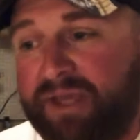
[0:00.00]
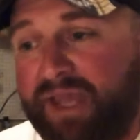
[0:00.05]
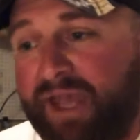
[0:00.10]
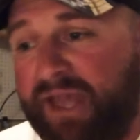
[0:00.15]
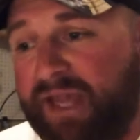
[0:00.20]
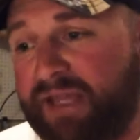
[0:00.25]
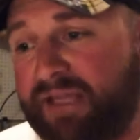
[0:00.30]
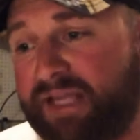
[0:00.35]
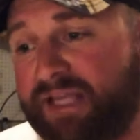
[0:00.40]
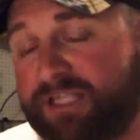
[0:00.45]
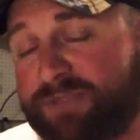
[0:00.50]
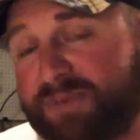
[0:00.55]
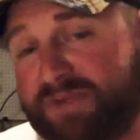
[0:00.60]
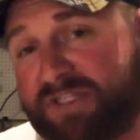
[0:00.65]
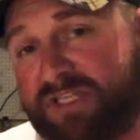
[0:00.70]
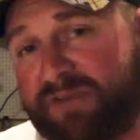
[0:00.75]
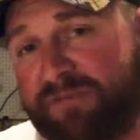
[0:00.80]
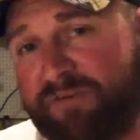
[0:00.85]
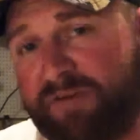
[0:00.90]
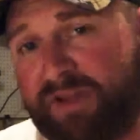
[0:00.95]
And, and
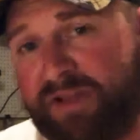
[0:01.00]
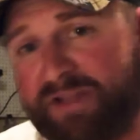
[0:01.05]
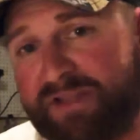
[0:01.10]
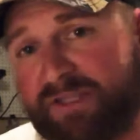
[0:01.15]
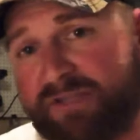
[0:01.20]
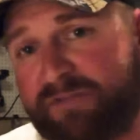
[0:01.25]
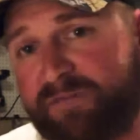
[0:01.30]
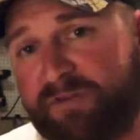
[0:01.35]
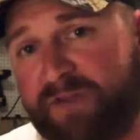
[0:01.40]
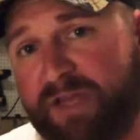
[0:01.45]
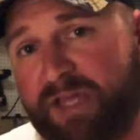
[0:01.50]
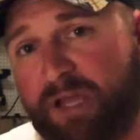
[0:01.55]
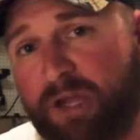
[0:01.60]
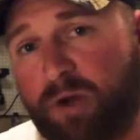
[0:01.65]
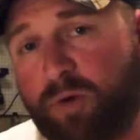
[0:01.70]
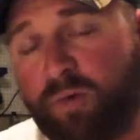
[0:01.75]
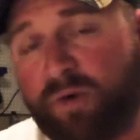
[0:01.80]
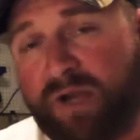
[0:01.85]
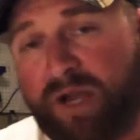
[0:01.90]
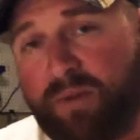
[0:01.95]
specifically in this
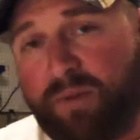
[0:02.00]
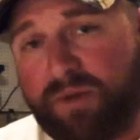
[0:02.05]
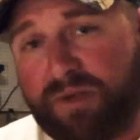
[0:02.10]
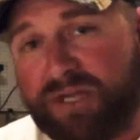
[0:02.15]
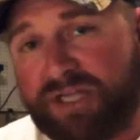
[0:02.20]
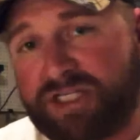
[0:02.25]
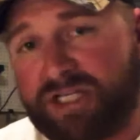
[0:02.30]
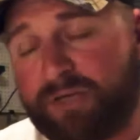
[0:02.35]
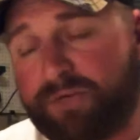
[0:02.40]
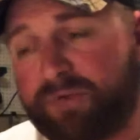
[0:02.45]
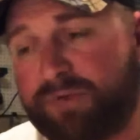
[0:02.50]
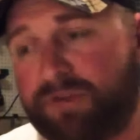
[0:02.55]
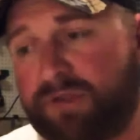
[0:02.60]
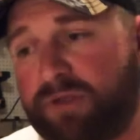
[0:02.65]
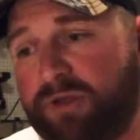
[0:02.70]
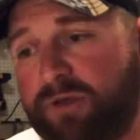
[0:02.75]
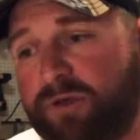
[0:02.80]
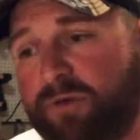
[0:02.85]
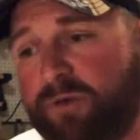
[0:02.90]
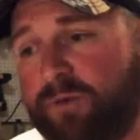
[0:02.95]
video, what I want to share with
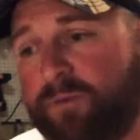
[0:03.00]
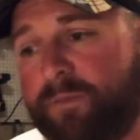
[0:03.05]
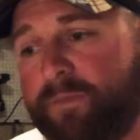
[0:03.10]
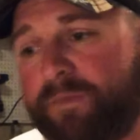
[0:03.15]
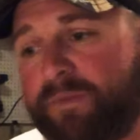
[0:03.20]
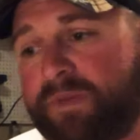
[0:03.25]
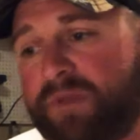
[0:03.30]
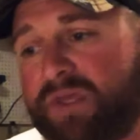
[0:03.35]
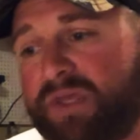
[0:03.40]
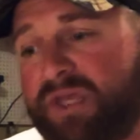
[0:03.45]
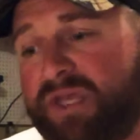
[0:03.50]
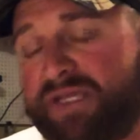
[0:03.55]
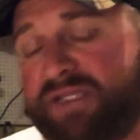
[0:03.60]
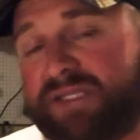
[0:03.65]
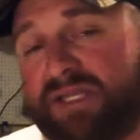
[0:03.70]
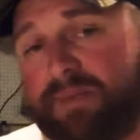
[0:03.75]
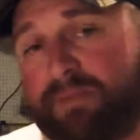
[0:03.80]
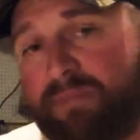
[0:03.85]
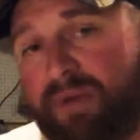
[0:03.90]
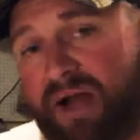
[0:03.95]
you is
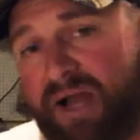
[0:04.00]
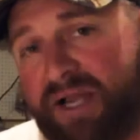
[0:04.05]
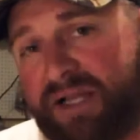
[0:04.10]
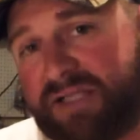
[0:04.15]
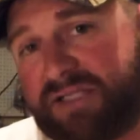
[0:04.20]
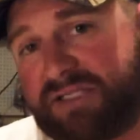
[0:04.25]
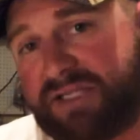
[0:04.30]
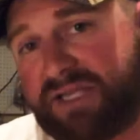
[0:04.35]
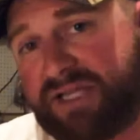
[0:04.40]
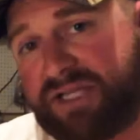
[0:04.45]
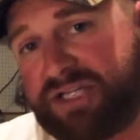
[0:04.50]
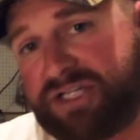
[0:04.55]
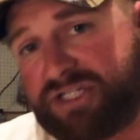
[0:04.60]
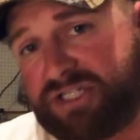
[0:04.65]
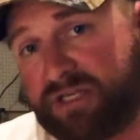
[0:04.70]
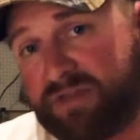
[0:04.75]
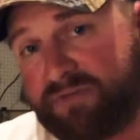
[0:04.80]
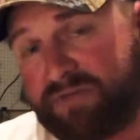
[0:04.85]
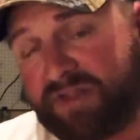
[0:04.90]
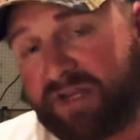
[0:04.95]
the mindset
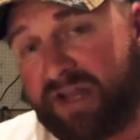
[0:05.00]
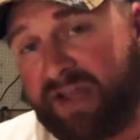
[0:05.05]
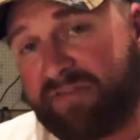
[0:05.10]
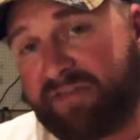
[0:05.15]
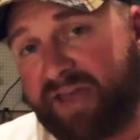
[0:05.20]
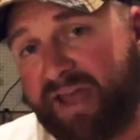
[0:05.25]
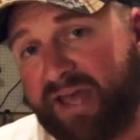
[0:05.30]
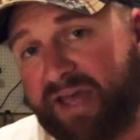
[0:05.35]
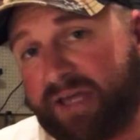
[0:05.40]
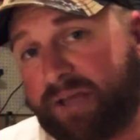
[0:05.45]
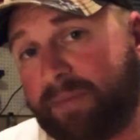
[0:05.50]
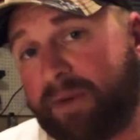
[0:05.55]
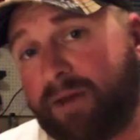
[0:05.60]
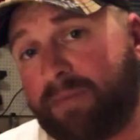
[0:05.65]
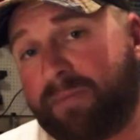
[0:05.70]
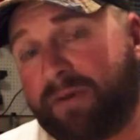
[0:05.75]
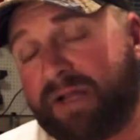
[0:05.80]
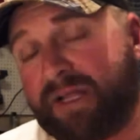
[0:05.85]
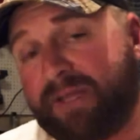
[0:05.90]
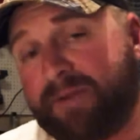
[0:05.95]
shift that I've had
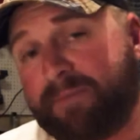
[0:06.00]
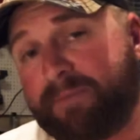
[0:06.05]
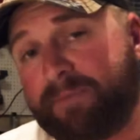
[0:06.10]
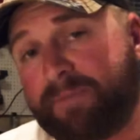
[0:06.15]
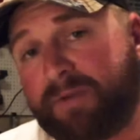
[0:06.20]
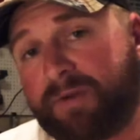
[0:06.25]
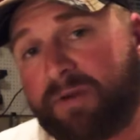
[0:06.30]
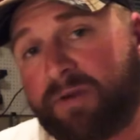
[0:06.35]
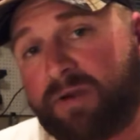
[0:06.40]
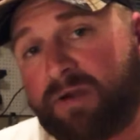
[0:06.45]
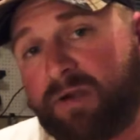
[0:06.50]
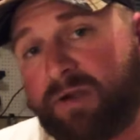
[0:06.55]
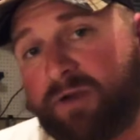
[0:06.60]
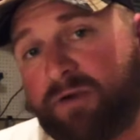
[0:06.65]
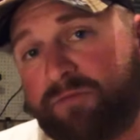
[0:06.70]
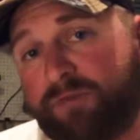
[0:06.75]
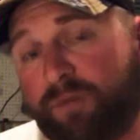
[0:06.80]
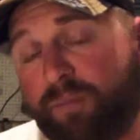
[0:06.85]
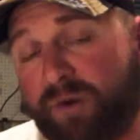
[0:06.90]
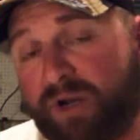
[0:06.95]
about money
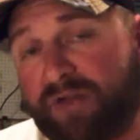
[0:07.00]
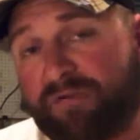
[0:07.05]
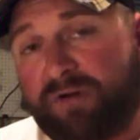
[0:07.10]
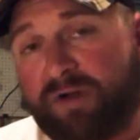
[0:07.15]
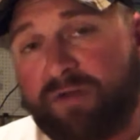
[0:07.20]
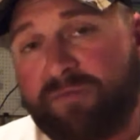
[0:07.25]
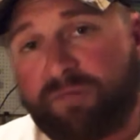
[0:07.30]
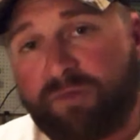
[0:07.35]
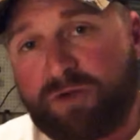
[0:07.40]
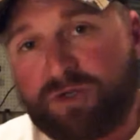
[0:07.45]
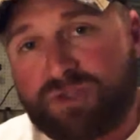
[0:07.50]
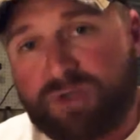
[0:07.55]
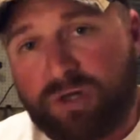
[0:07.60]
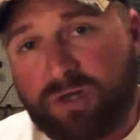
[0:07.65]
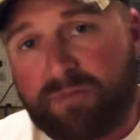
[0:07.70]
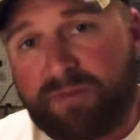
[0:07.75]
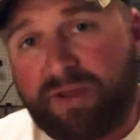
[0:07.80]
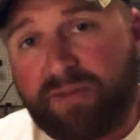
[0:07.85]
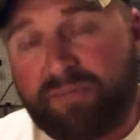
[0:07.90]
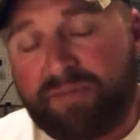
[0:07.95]
from whenever I first
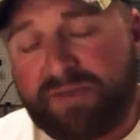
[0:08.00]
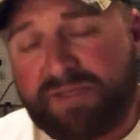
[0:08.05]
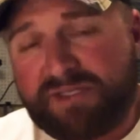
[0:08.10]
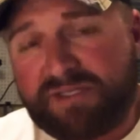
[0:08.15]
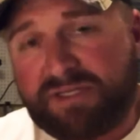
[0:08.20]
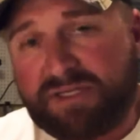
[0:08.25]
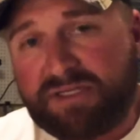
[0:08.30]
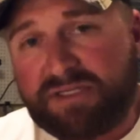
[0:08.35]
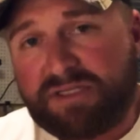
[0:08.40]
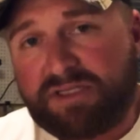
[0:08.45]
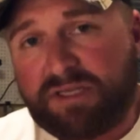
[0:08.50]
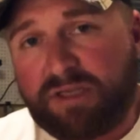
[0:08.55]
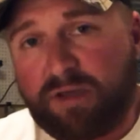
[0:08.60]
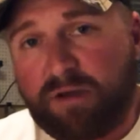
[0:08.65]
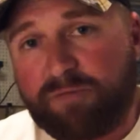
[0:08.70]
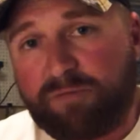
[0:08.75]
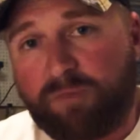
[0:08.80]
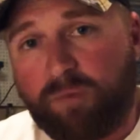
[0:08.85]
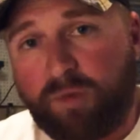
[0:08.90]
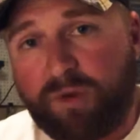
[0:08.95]
started my business uh,
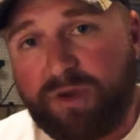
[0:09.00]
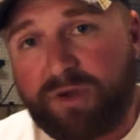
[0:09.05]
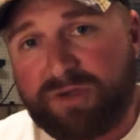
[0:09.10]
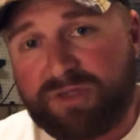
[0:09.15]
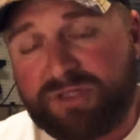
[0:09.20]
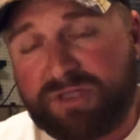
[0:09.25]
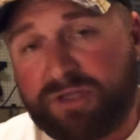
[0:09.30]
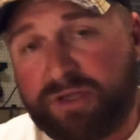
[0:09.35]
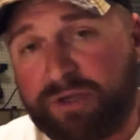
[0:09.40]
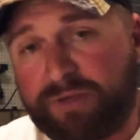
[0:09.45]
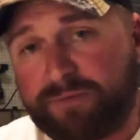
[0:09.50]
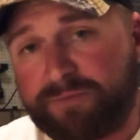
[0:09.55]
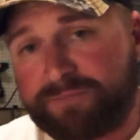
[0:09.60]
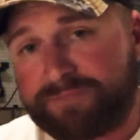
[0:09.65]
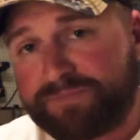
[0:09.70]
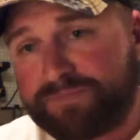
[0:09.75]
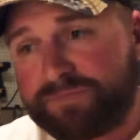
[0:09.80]
four years ago